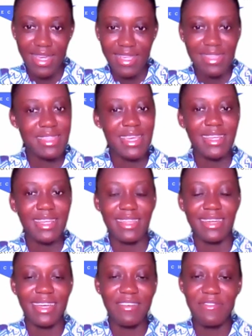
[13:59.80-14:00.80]
saying
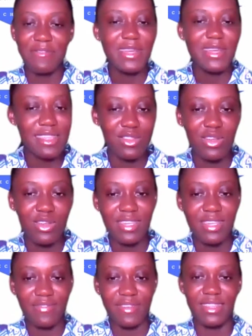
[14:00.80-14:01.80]
the government is not
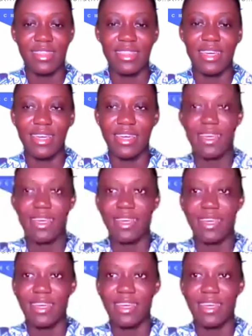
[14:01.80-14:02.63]
giving the